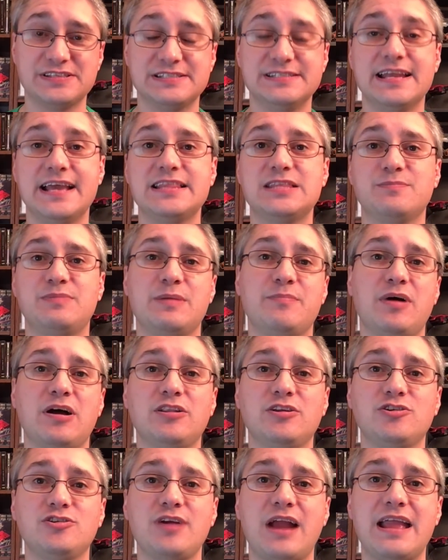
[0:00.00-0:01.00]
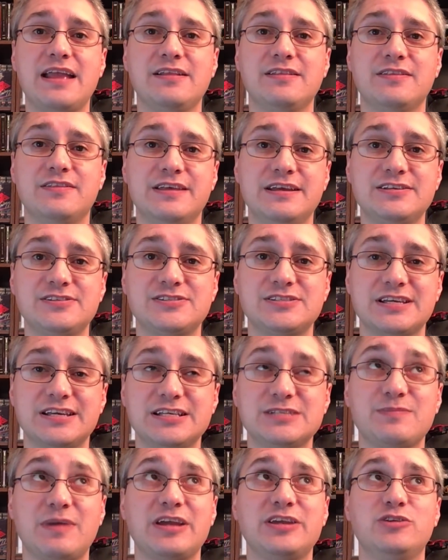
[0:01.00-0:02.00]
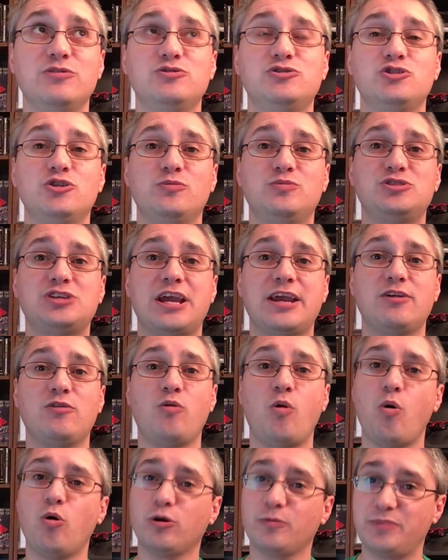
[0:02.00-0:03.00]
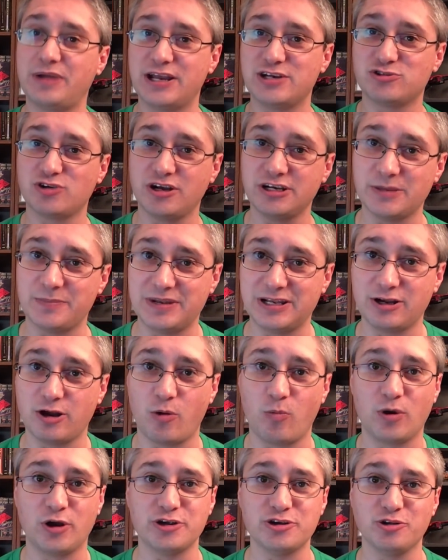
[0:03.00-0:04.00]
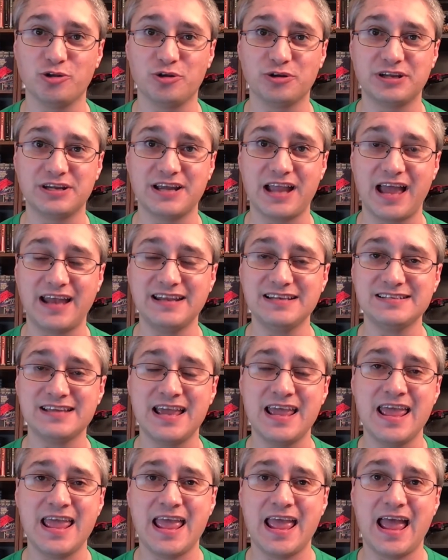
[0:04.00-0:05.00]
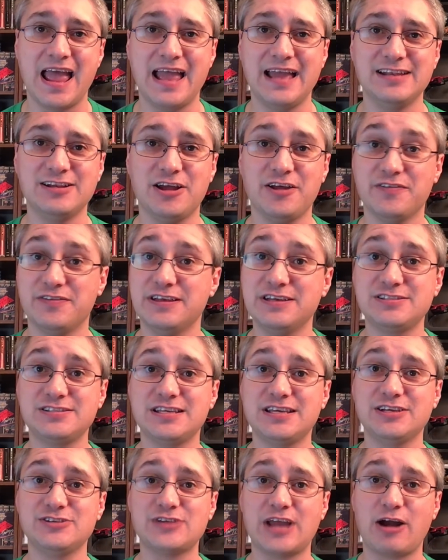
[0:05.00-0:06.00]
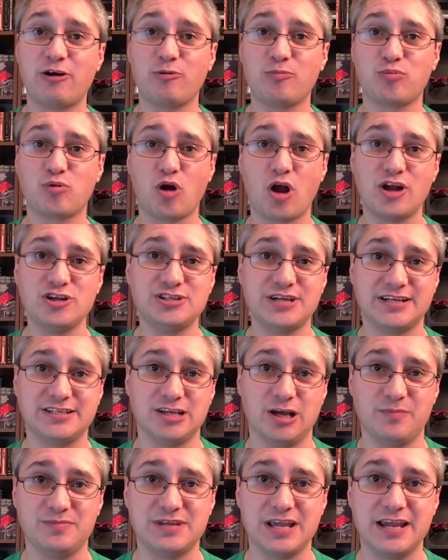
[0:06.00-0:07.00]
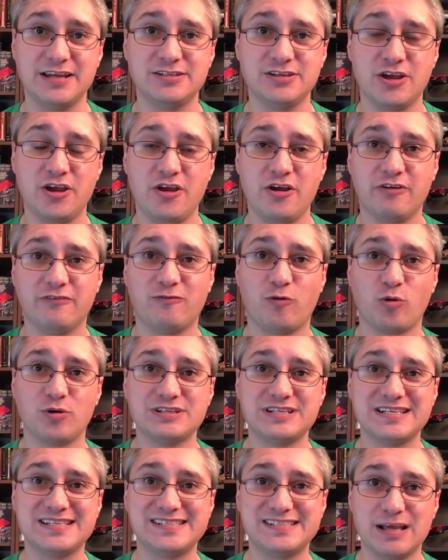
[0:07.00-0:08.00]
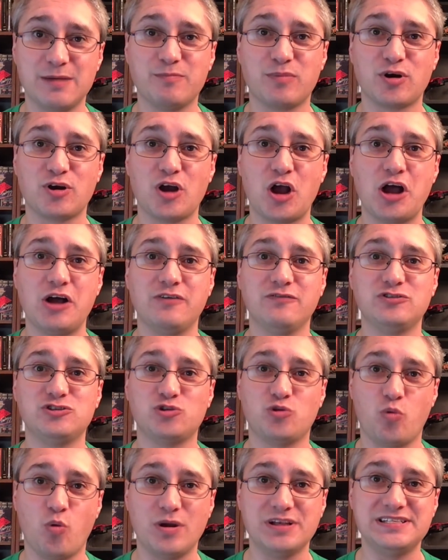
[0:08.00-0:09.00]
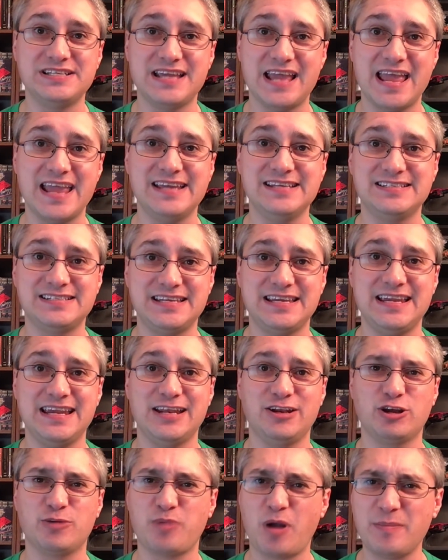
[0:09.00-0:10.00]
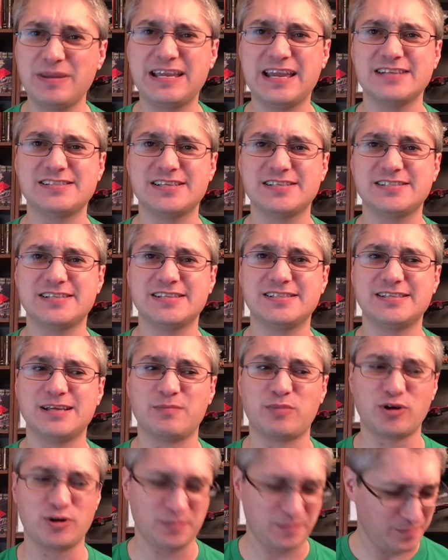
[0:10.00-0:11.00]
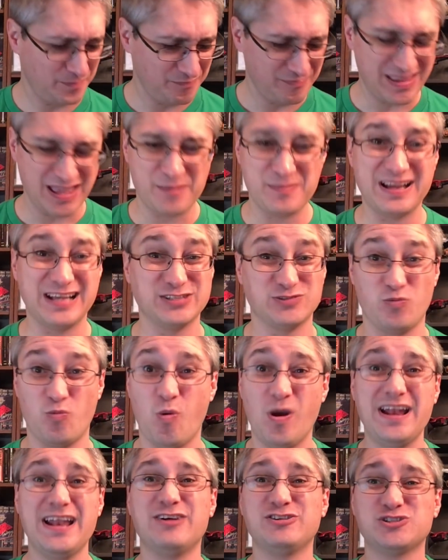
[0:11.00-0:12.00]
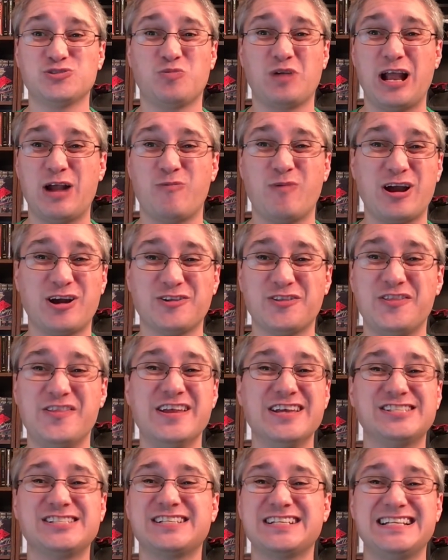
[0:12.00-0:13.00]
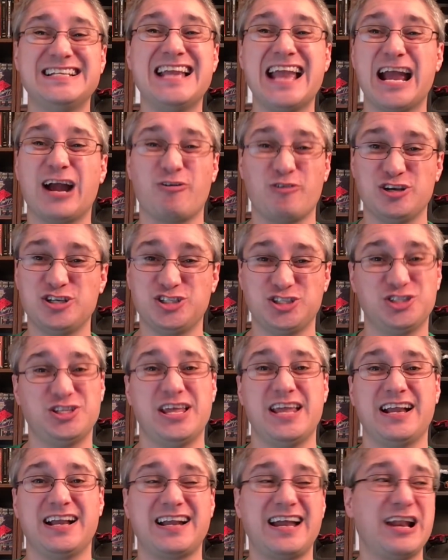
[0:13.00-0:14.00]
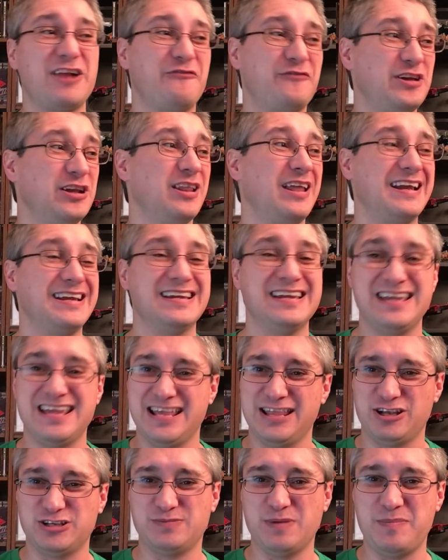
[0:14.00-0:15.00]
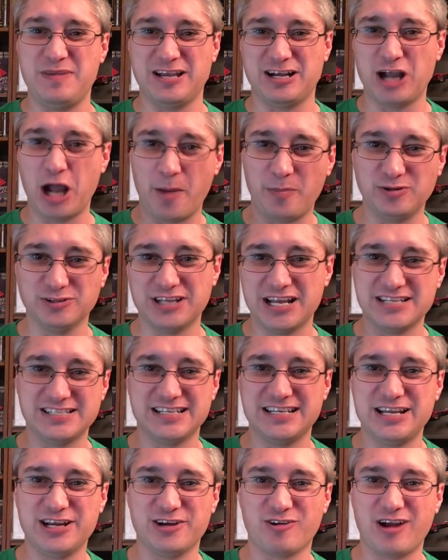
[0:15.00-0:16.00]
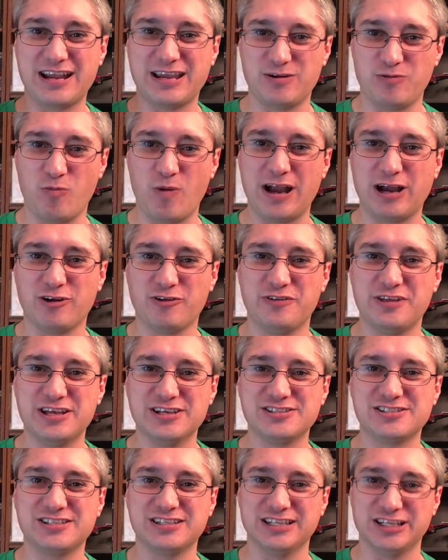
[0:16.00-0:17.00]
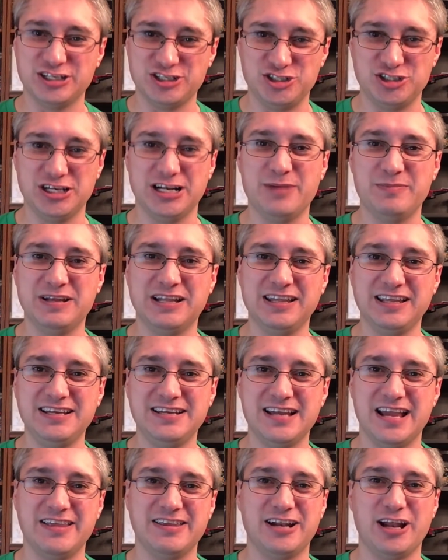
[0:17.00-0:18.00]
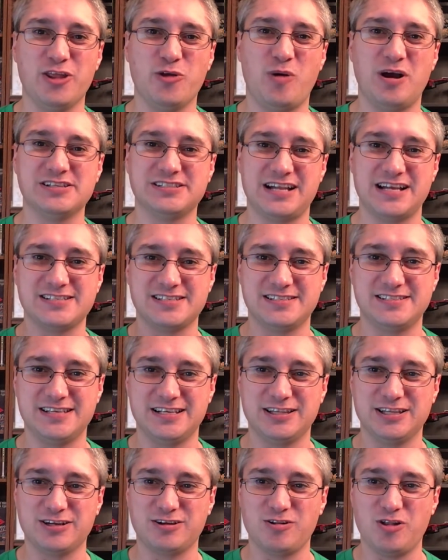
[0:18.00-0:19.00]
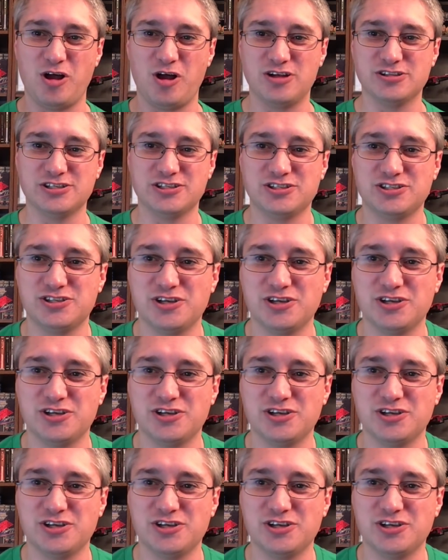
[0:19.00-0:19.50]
This is Nathan P. Butler, and this is my YouTube channel or Patreon, depending on where you're looking at it. And this is our project update for December of 2018. You can probably guess it's December because when else would I wear this garish thing? I kind of feel like there's maybe a couple days a year I can wear this legitimately, and then otherwise it has to sit in the closet.